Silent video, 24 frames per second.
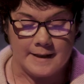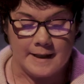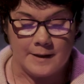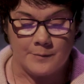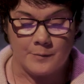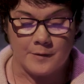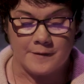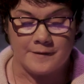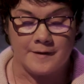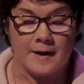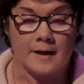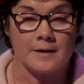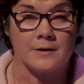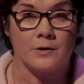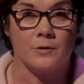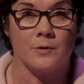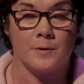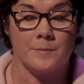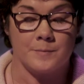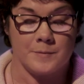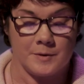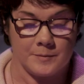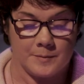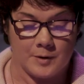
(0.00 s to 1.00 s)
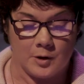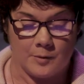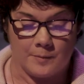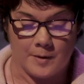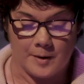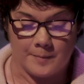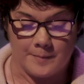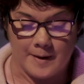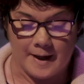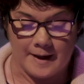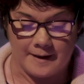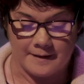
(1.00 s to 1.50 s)
Liam was not going to be
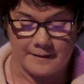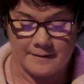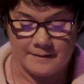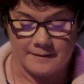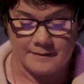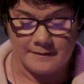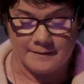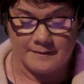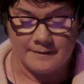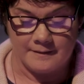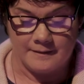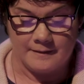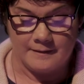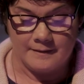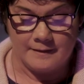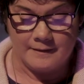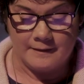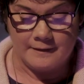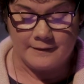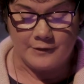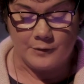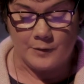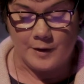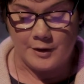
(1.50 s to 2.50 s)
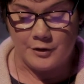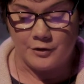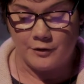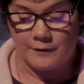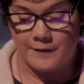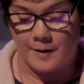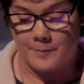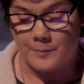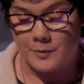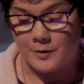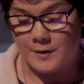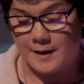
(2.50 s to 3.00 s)
coming back. So on
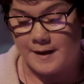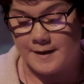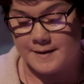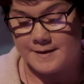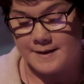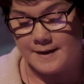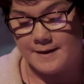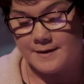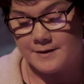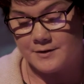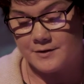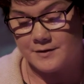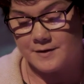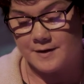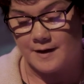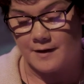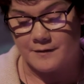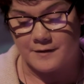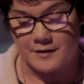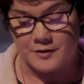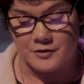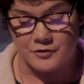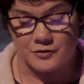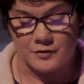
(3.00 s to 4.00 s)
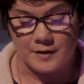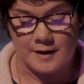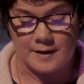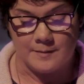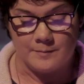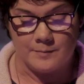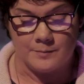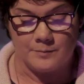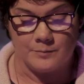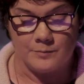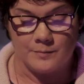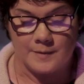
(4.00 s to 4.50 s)
November 18,
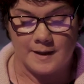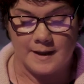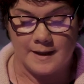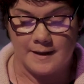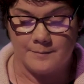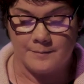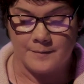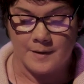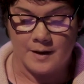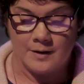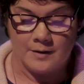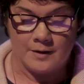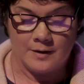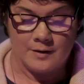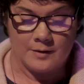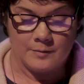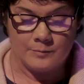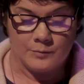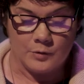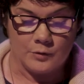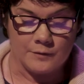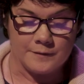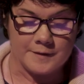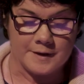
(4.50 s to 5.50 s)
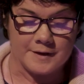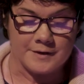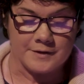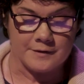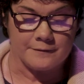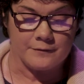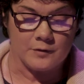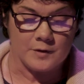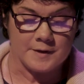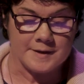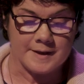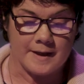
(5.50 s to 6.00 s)
2003, Liam moved into
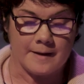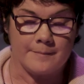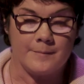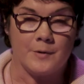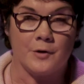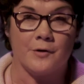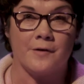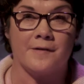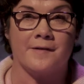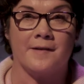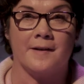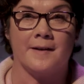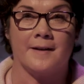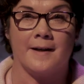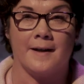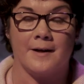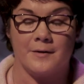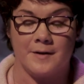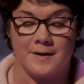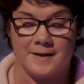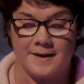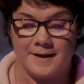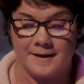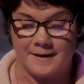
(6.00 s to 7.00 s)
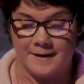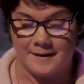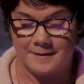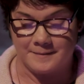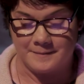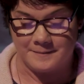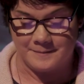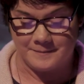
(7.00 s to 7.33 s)
full-time nursing care in Nina.